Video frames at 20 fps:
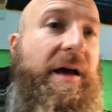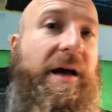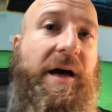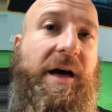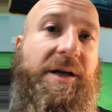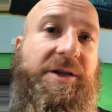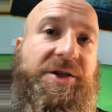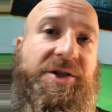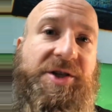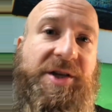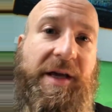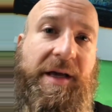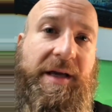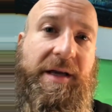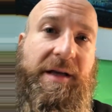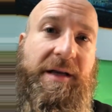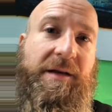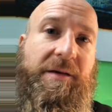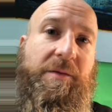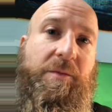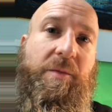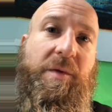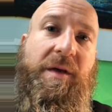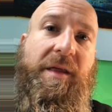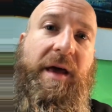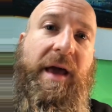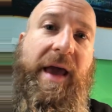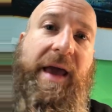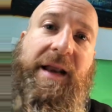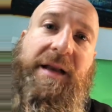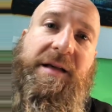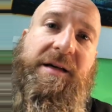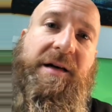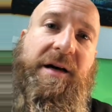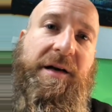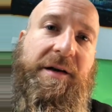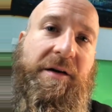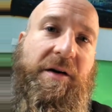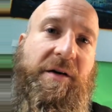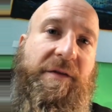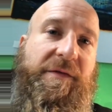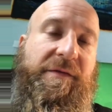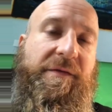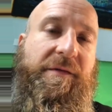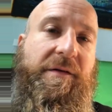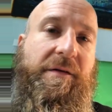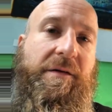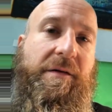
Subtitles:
a chicken with a head cut off.